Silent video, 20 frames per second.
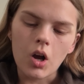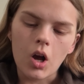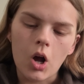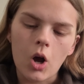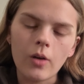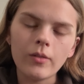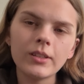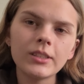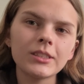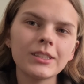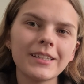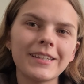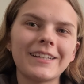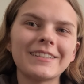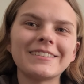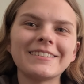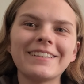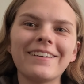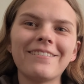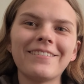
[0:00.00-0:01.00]
Obviously,
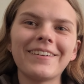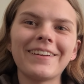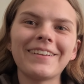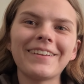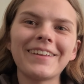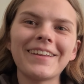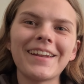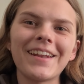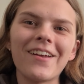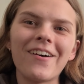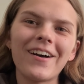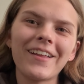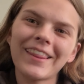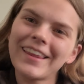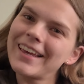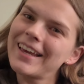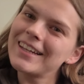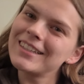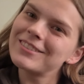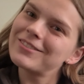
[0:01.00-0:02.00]
that's definitely not the
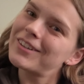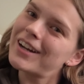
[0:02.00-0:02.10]
case for